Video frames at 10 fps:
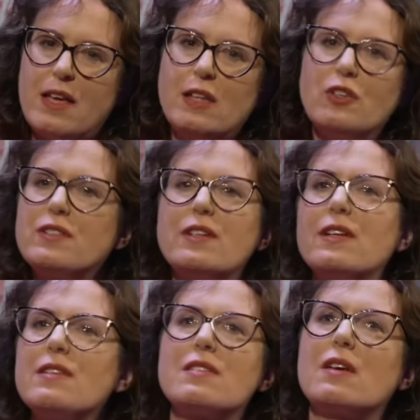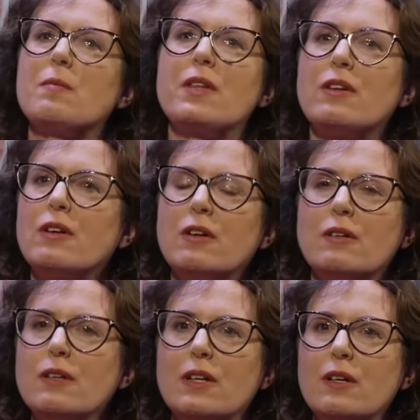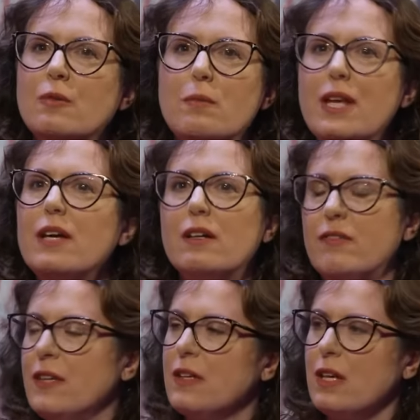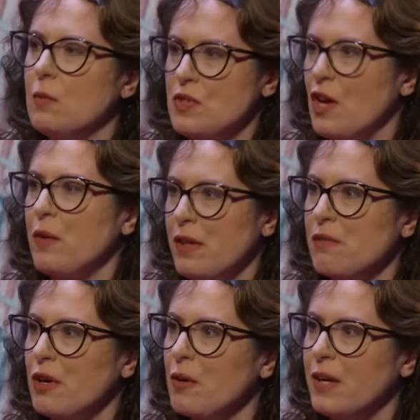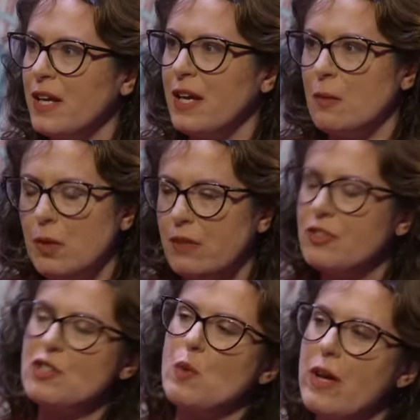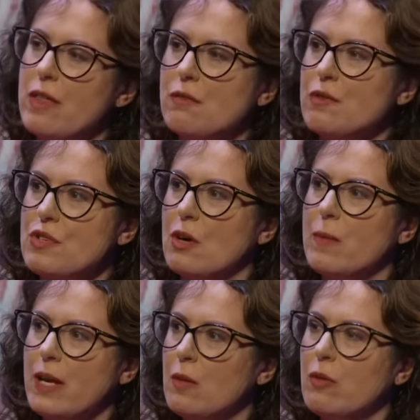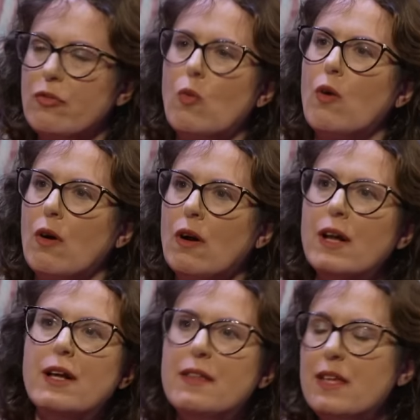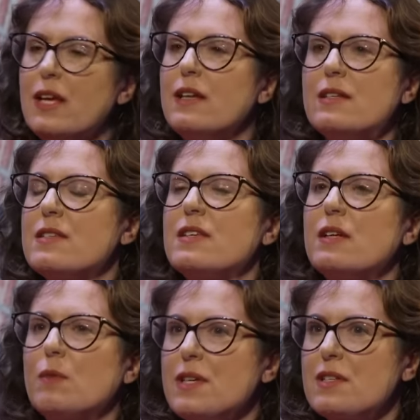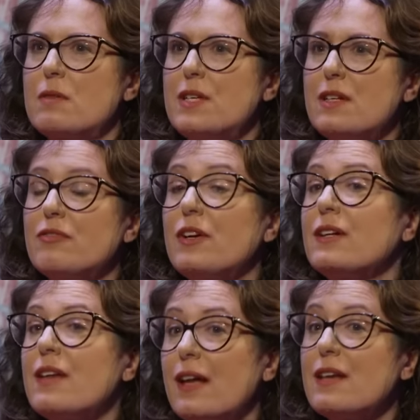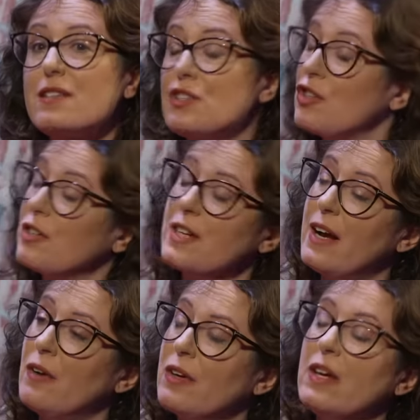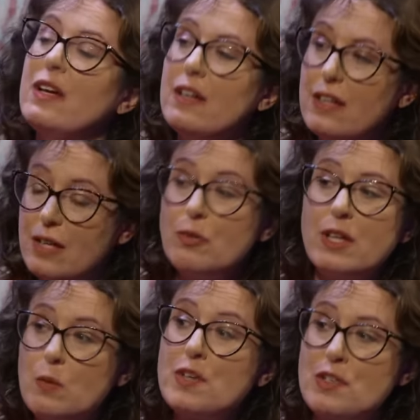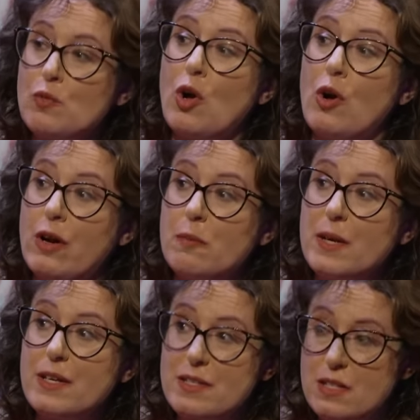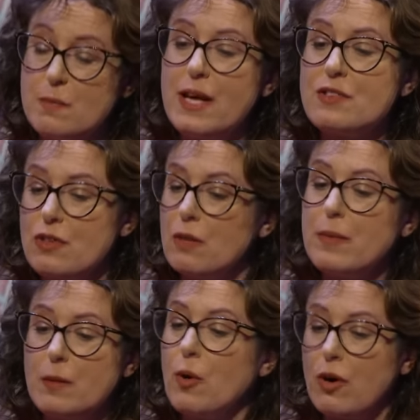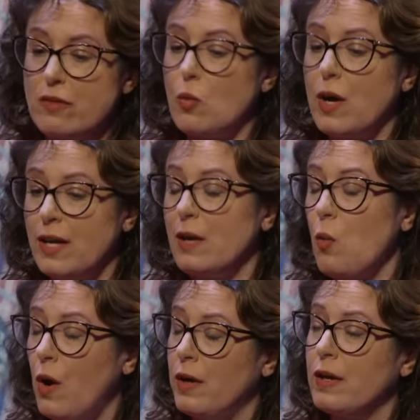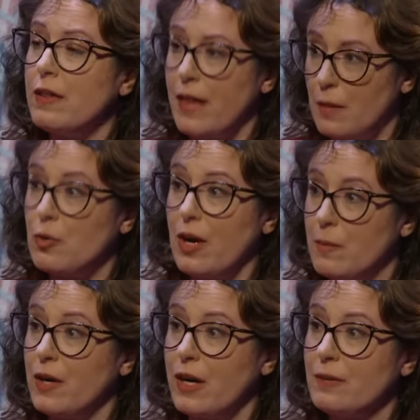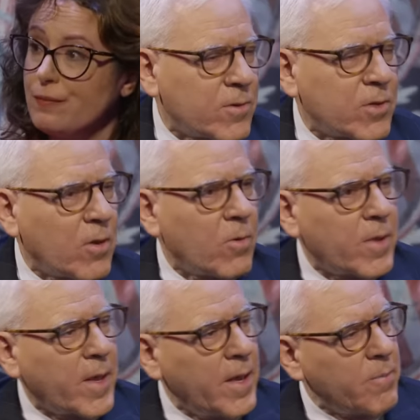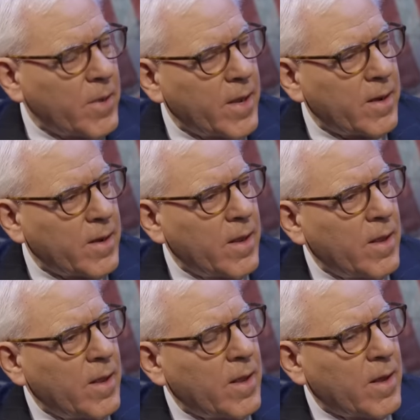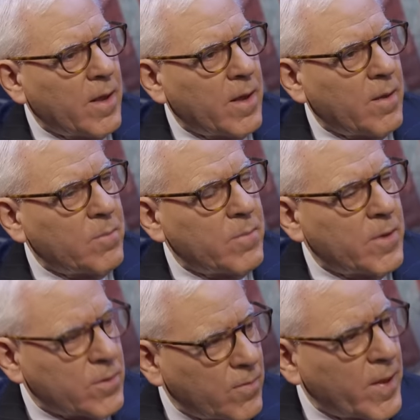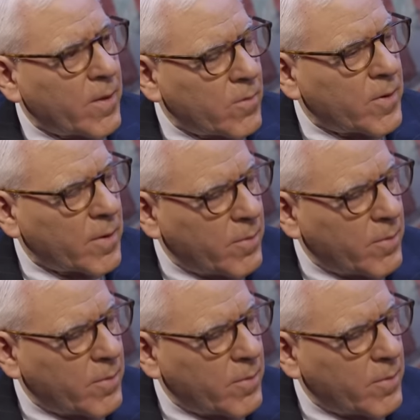he looked at it as some other, you know, media event that he was going through, and he had bluffed his way through so many before that he didn't see a reason to be different. And as it turned out, he really wasn't wrong because the debates are a big part of why he won that primary. So the campaign um, is floundering a